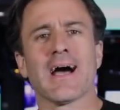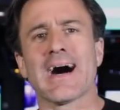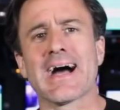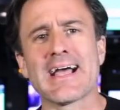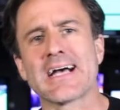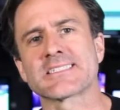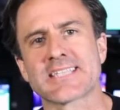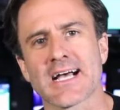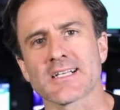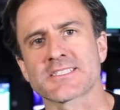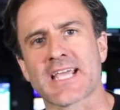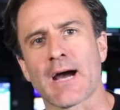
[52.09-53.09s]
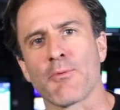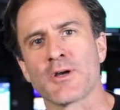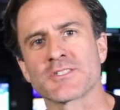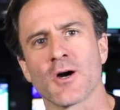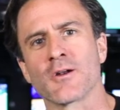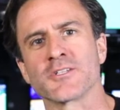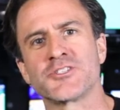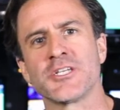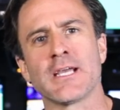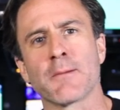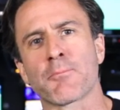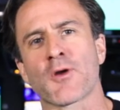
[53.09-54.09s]
I asked Dallas Cowboys owner,
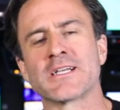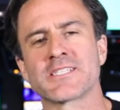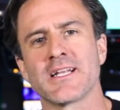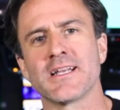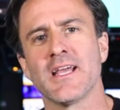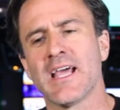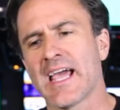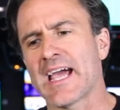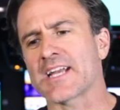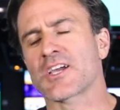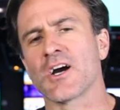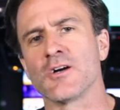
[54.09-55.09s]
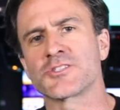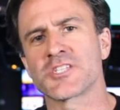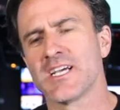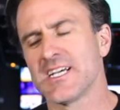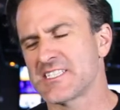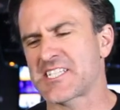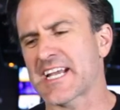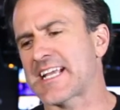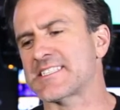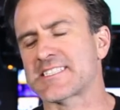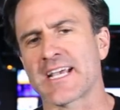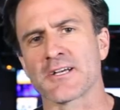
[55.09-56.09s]
GM, president, head coach, ticket
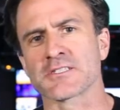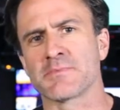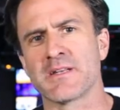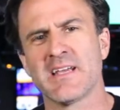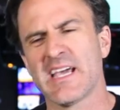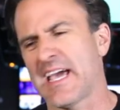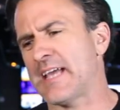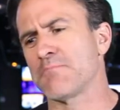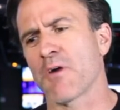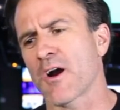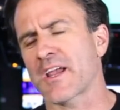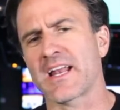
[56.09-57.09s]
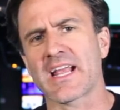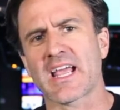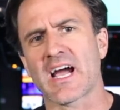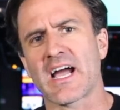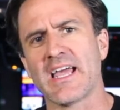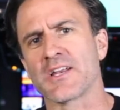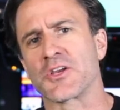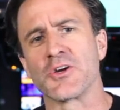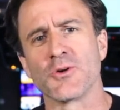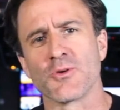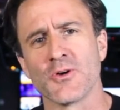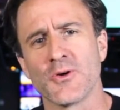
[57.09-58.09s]
salesman, head marketing guy, and
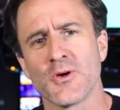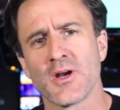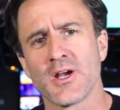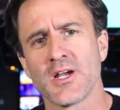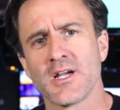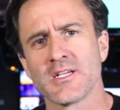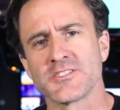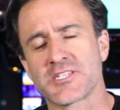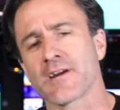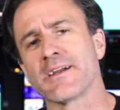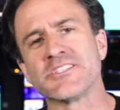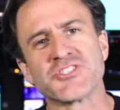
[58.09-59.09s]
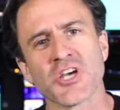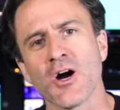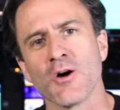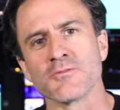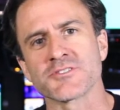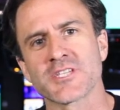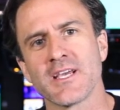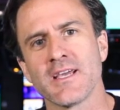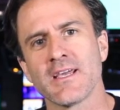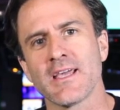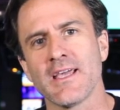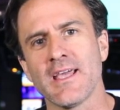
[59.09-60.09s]
guru, Jerry Jones,
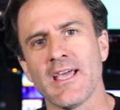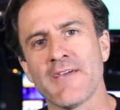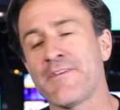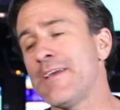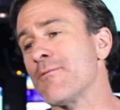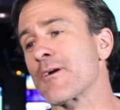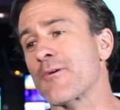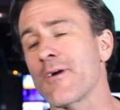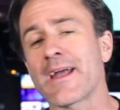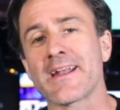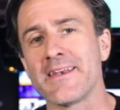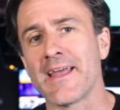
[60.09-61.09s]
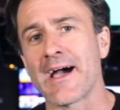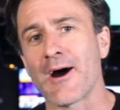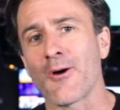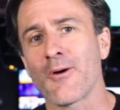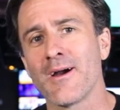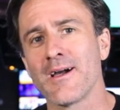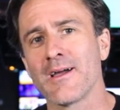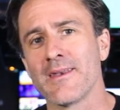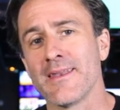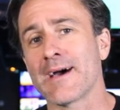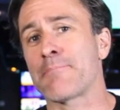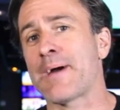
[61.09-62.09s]
if he regretted now
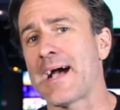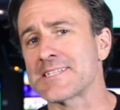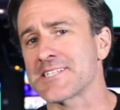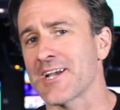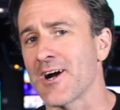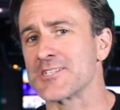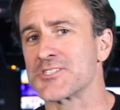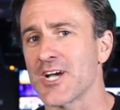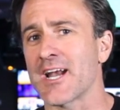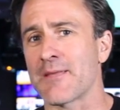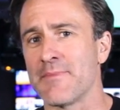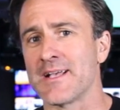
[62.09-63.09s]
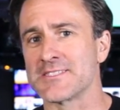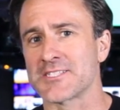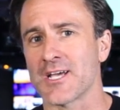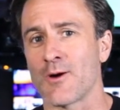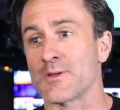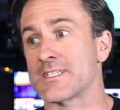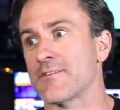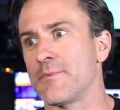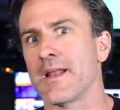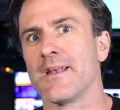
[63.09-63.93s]
not passing on Johnny Manziel, which everybody